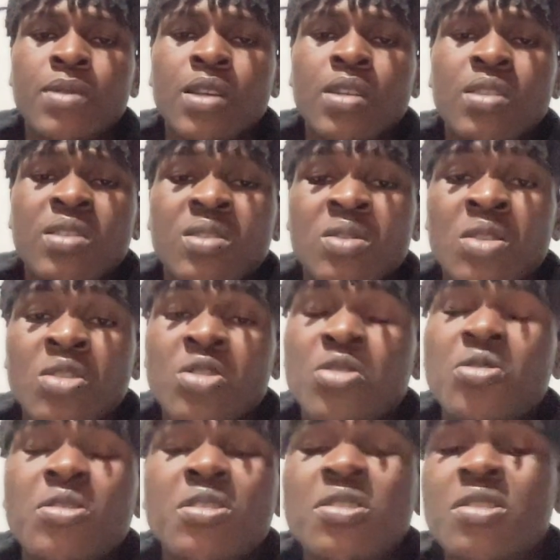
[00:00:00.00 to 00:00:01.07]
Snort
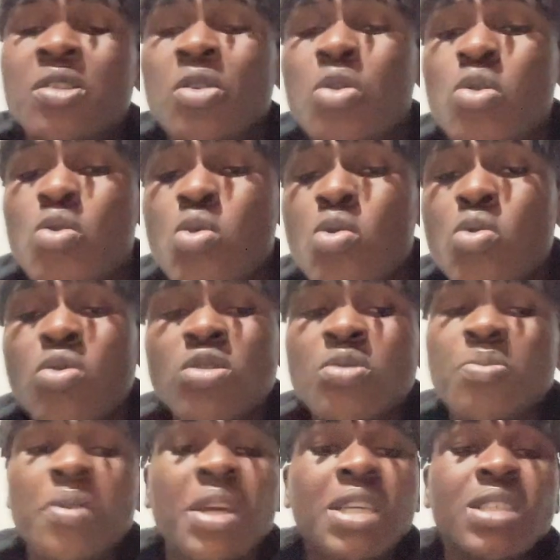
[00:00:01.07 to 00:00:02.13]
uses a rules
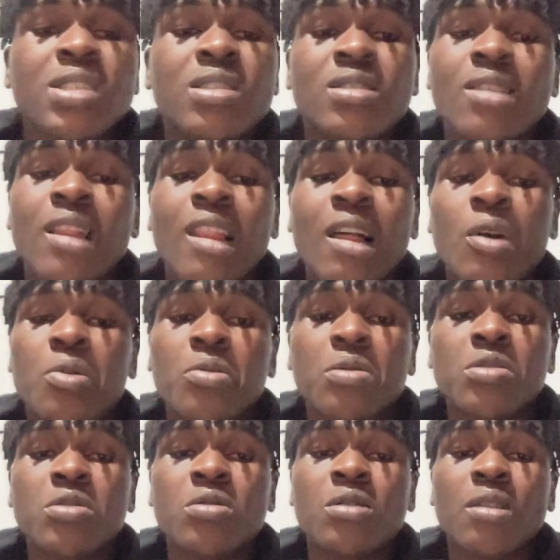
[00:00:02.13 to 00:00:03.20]
based
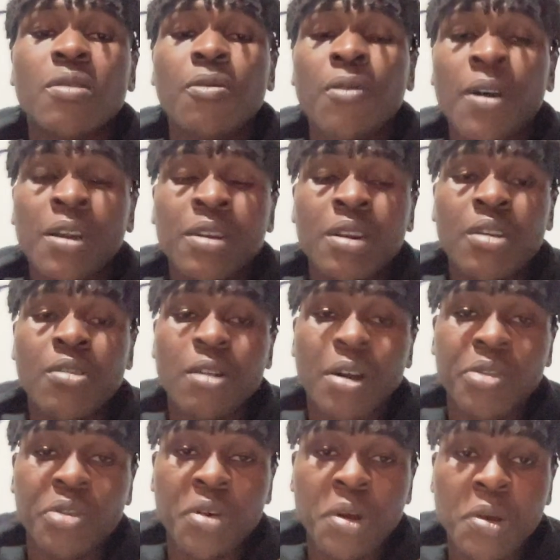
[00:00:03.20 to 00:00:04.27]
language to define the
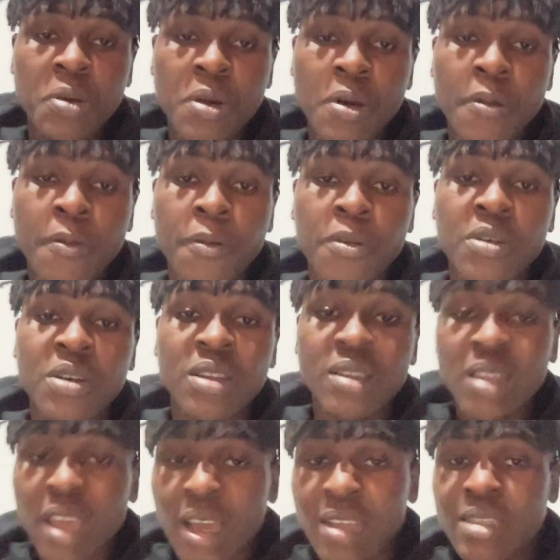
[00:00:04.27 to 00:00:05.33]
criteria for
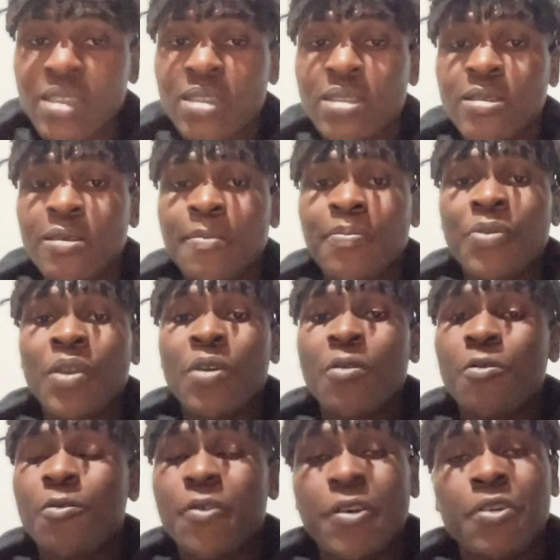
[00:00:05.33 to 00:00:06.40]
detecting
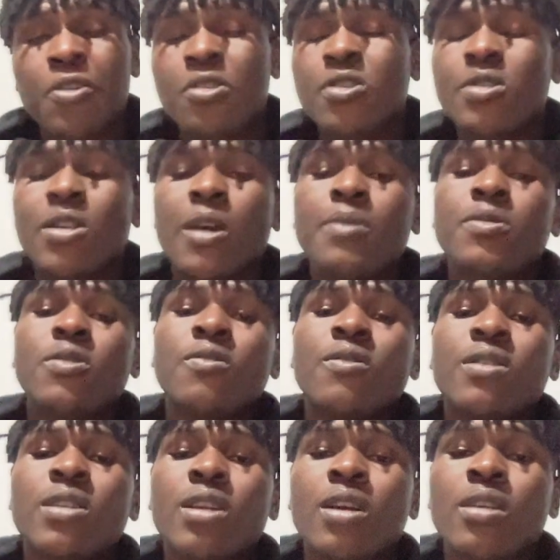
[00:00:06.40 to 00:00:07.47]
various types of
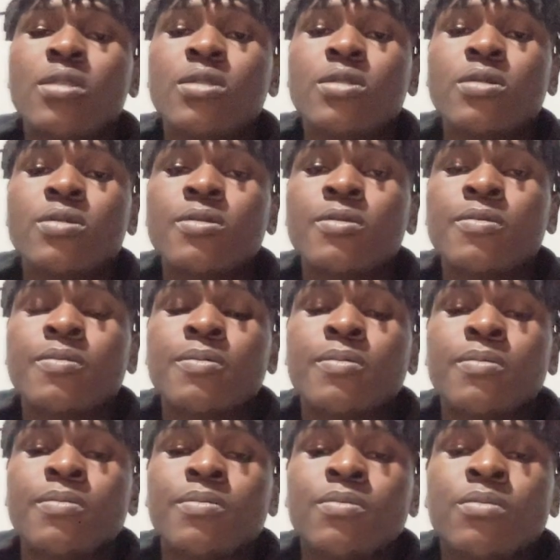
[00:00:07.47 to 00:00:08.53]
attacks.
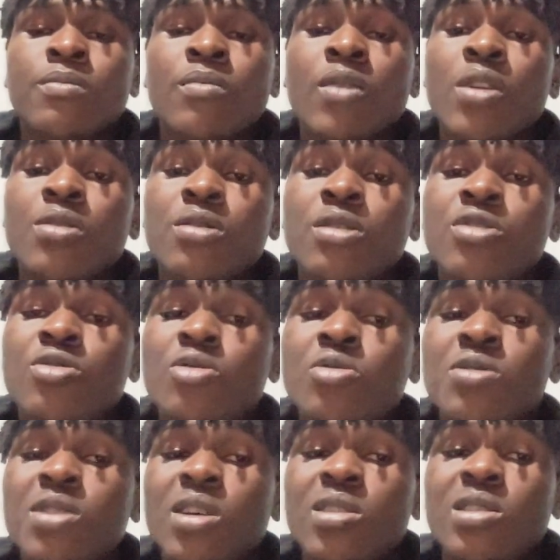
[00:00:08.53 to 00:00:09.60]
These
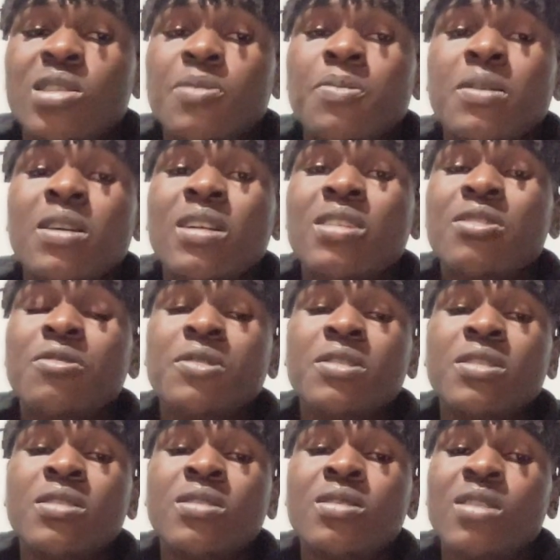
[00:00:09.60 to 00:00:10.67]
rules are typically
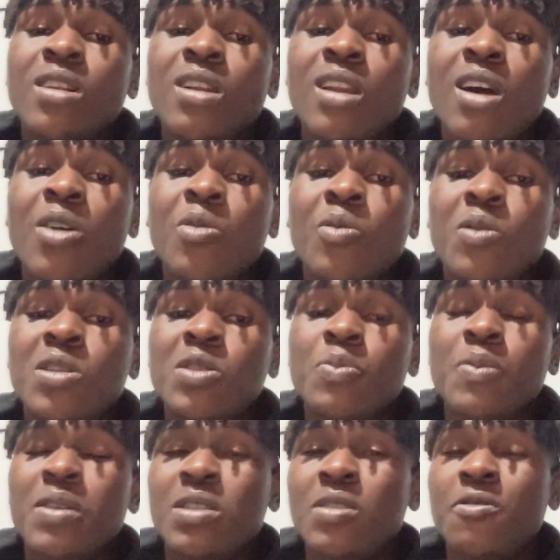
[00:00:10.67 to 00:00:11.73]
written in a language
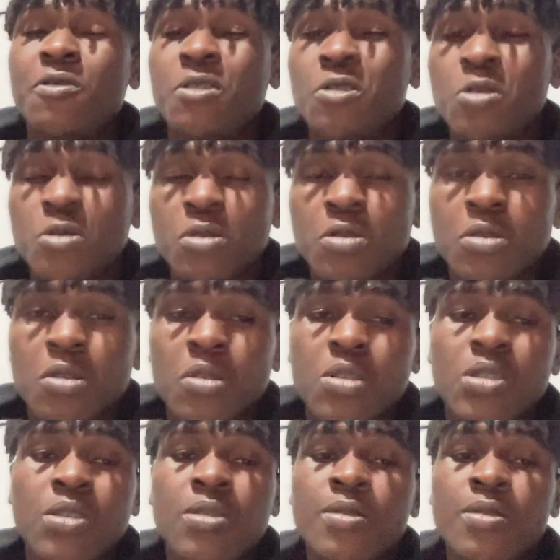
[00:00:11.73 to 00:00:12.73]
specific to Snort.